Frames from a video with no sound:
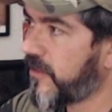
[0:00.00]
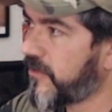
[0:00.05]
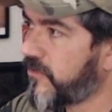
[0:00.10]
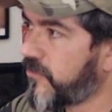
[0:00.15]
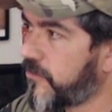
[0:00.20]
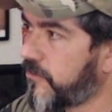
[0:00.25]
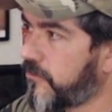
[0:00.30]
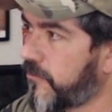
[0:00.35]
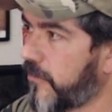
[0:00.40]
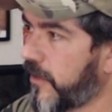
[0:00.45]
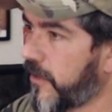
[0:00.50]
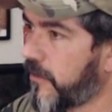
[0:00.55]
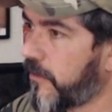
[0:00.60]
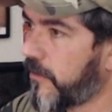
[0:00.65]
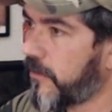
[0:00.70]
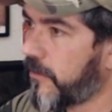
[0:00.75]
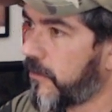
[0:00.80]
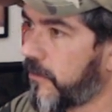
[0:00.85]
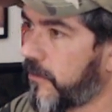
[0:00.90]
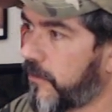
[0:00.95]
that's
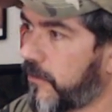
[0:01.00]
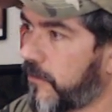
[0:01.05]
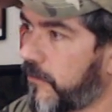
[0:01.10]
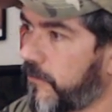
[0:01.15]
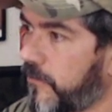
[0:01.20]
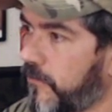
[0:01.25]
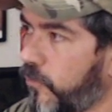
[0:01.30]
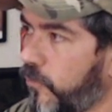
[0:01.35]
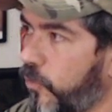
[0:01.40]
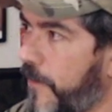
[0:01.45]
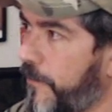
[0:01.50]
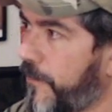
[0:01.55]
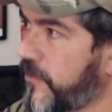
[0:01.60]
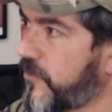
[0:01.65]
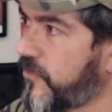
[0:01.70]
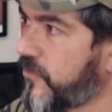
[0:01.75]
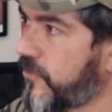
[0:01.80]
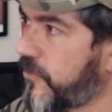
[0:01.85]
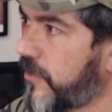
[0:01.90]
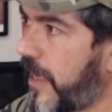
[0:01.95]
like
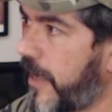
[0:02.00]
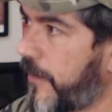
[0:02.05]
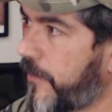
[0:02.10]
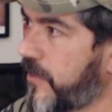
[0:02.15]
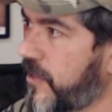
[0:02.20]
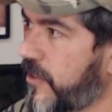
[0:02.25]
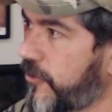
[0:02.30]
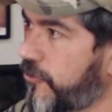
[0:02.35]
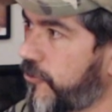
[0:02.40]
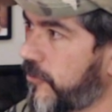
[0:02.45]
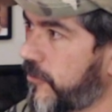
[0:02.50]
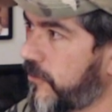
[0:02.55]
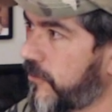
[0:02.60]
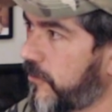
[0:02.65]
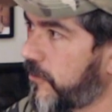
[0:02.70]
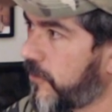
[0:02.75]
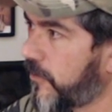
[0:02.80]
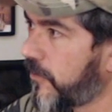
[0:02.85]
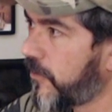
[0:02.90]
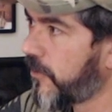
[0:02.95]
weapons, ammunition,
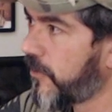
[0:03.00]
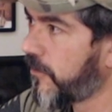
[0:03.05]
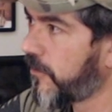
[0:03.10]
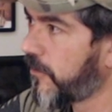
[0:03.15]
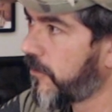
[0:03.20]
food,